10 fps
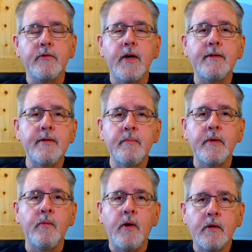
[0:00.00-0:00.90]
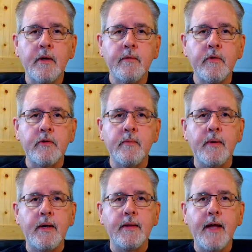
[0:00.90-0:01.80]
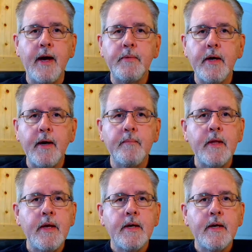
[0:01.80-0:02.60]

So I simply walked over to my laptop,